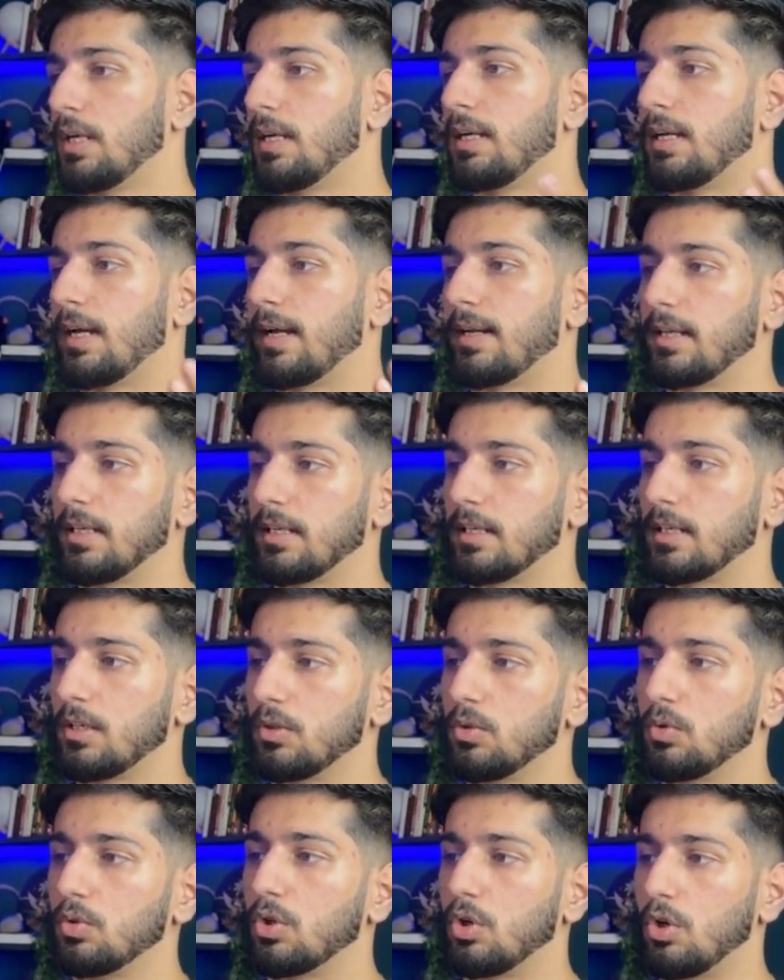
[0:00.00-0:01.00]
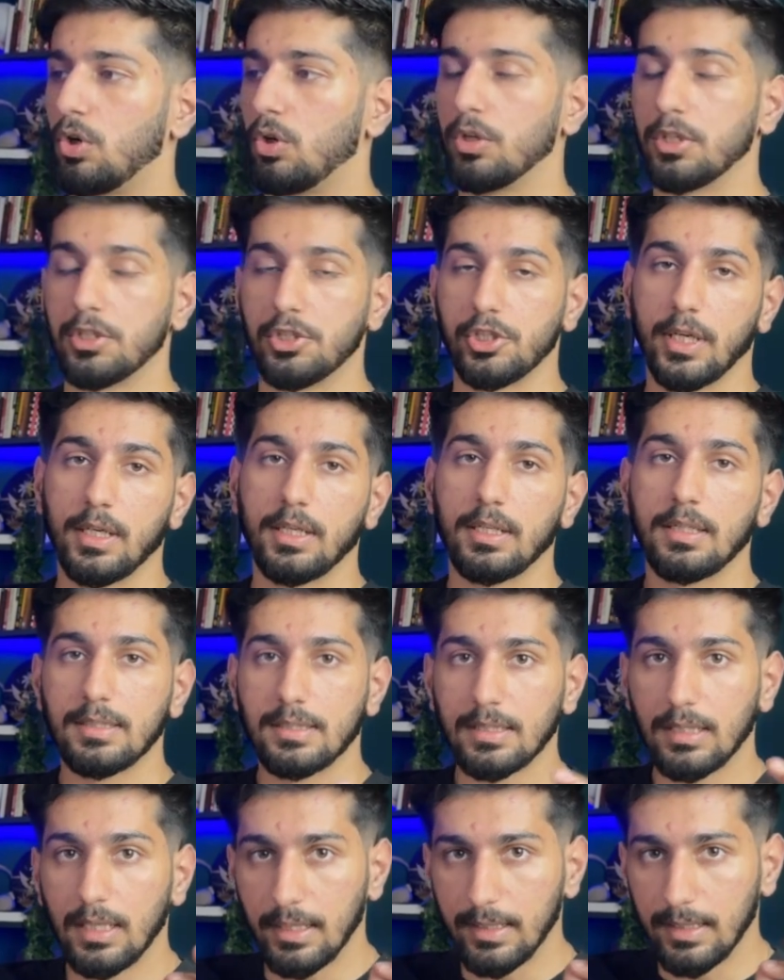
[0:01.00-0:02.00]
And I include all genders
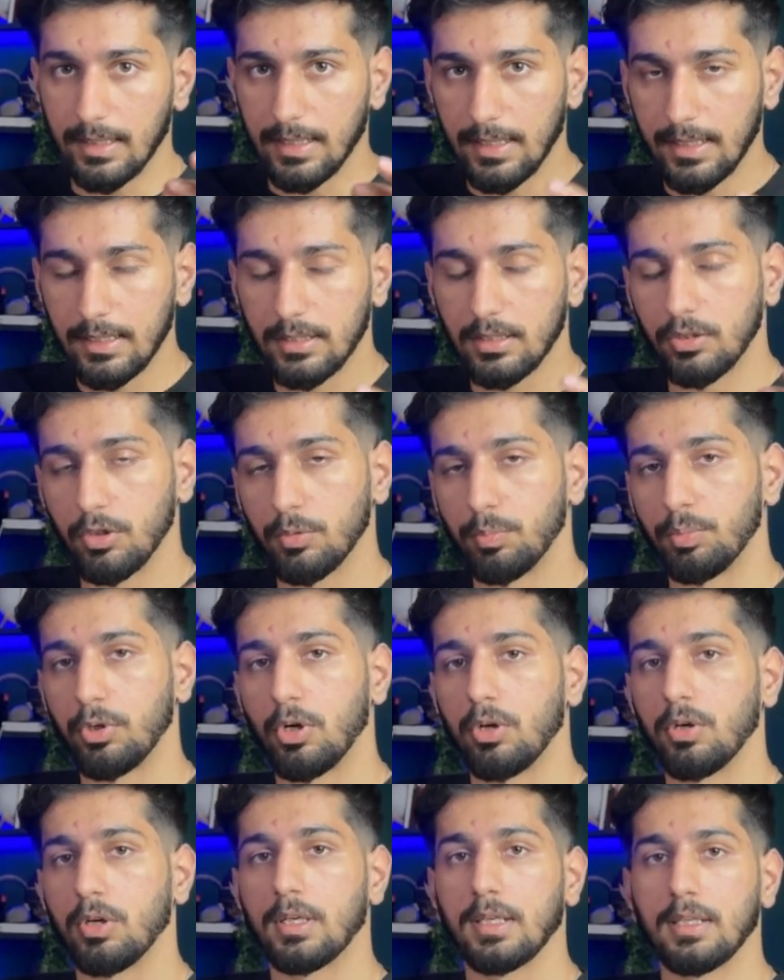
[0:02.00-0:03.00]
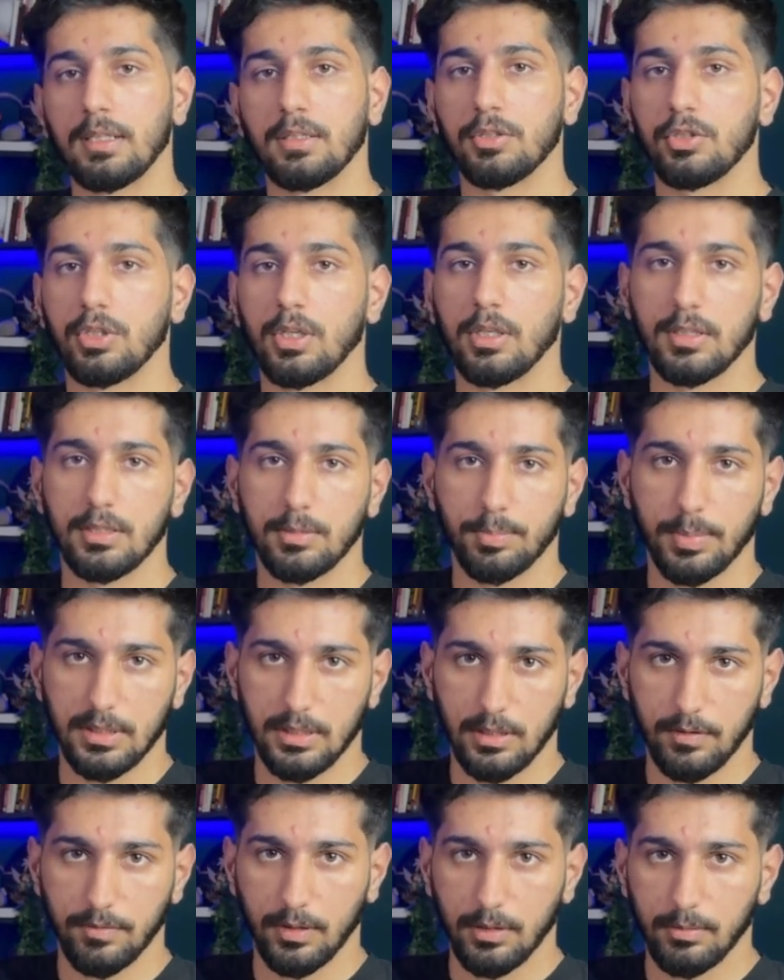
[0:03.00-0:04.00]
unless your product is gender
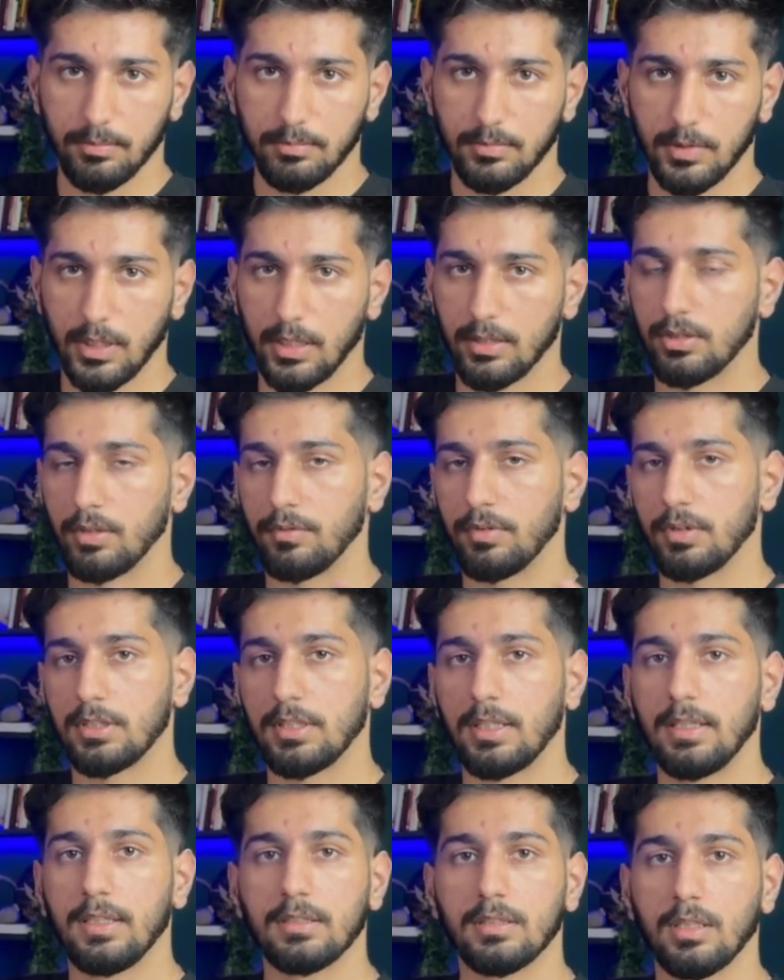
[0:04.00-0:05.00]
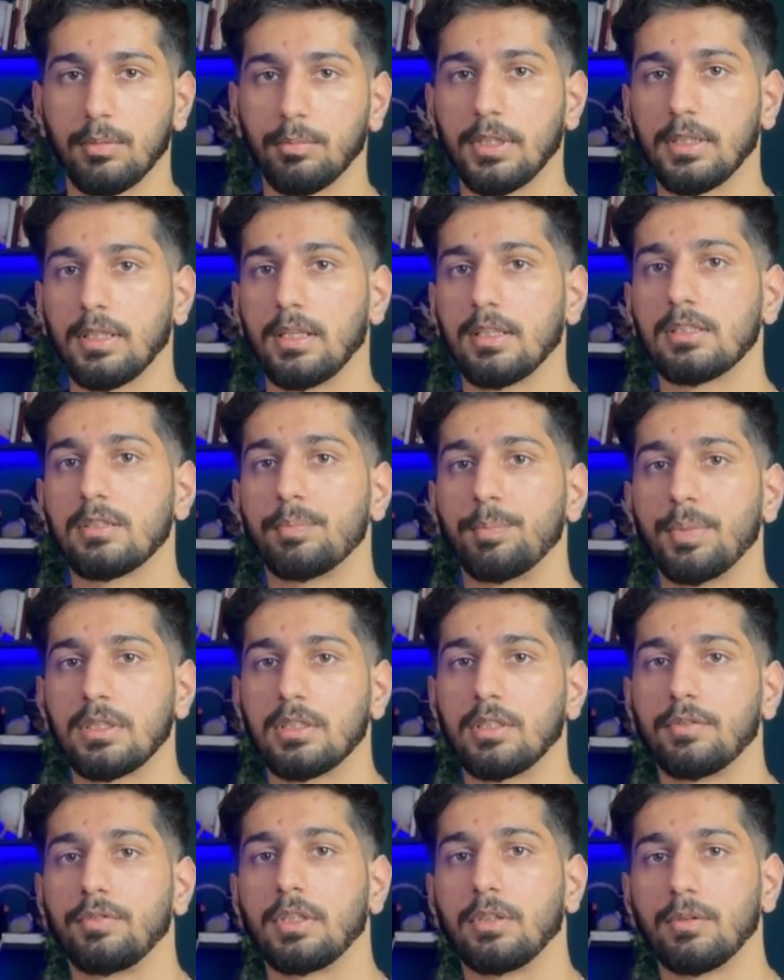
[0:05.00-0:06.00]
specific, right? So if you're selling something that is
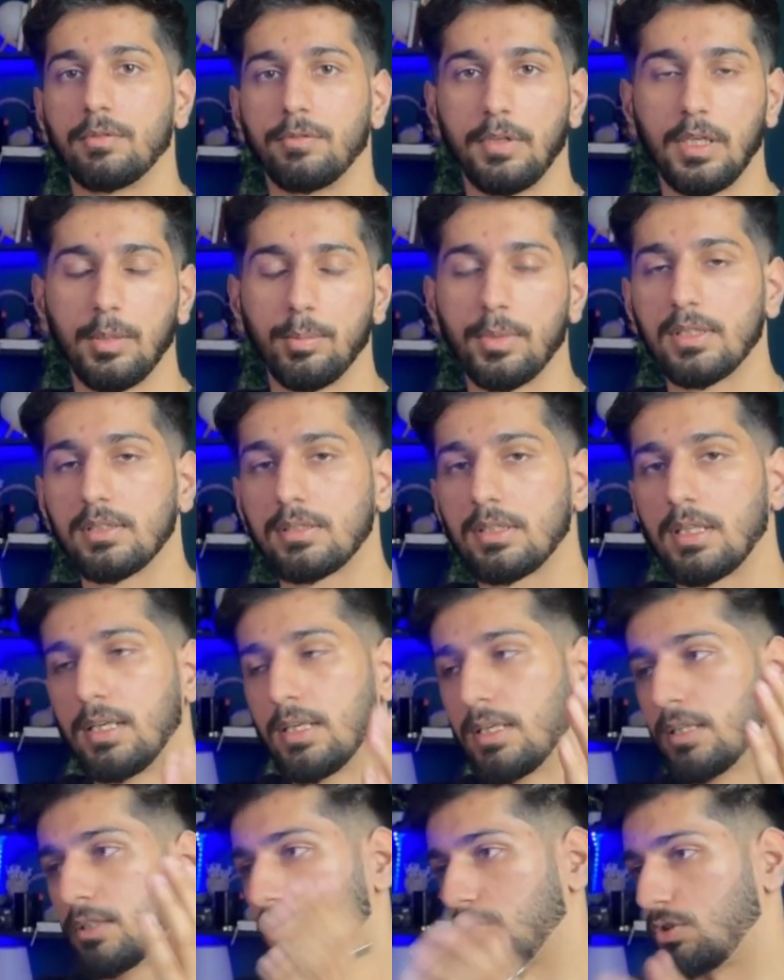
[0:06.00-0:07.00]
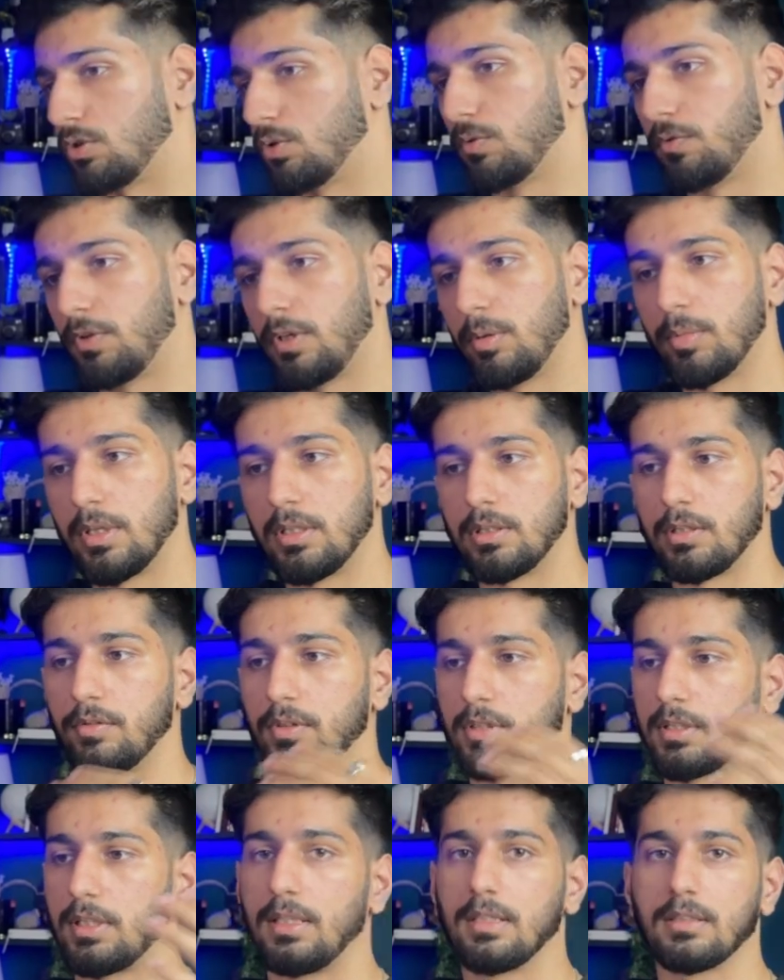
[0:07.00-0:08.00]
specific to females, just do females. If you're
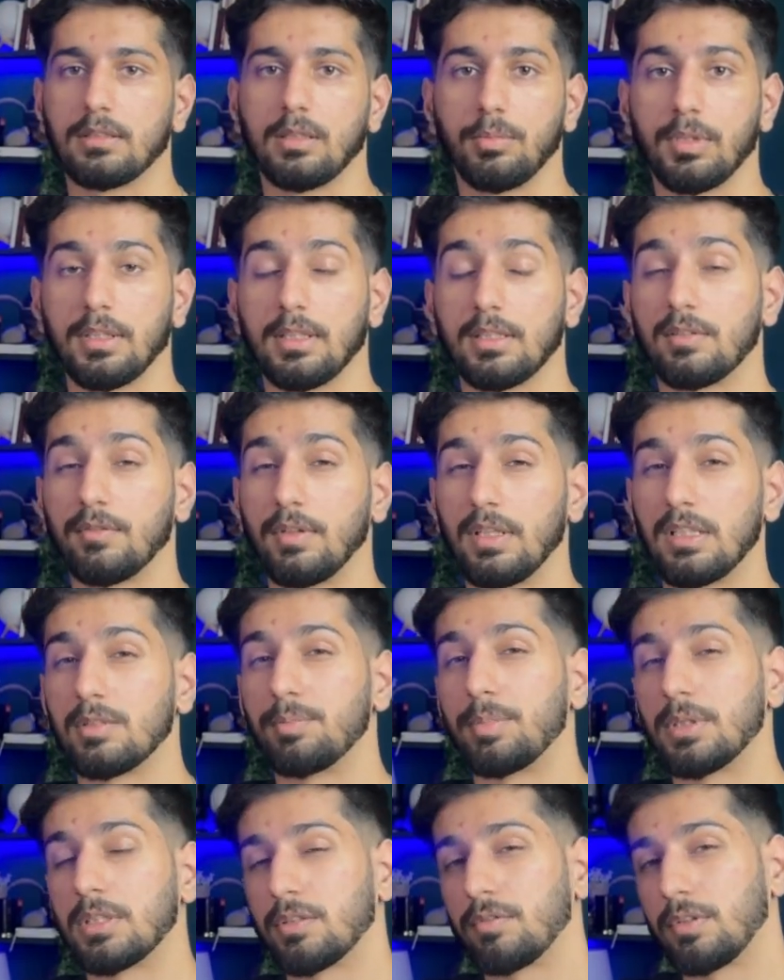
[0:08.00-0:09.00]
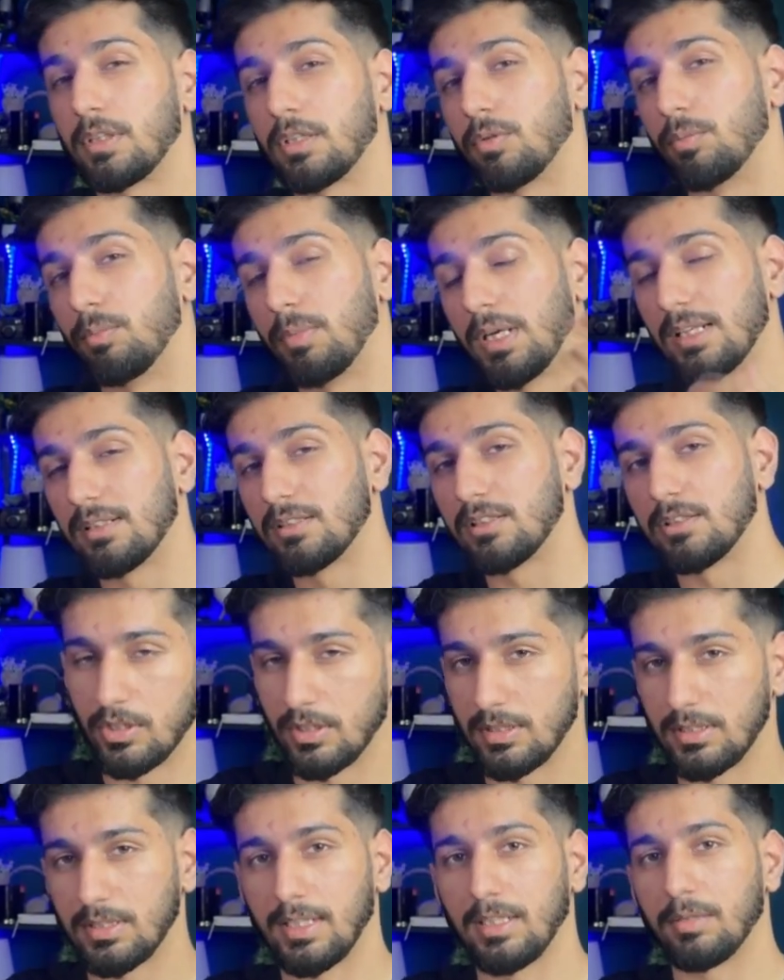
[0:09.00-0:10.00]
selling something that's very specific to males,
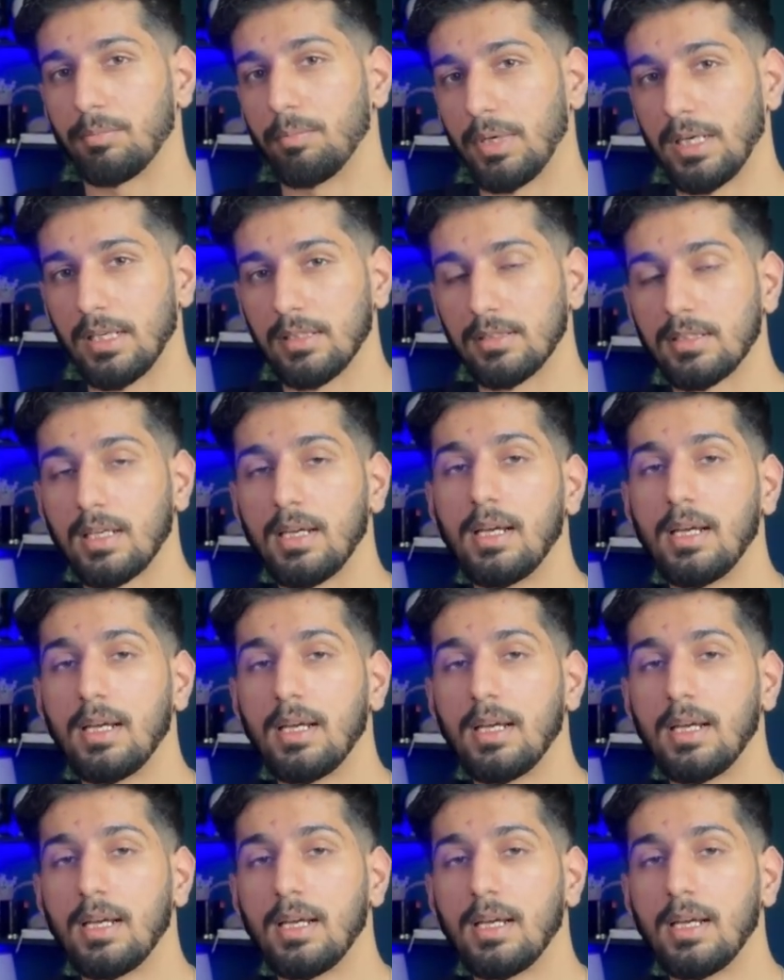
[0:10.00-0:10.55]
just set males.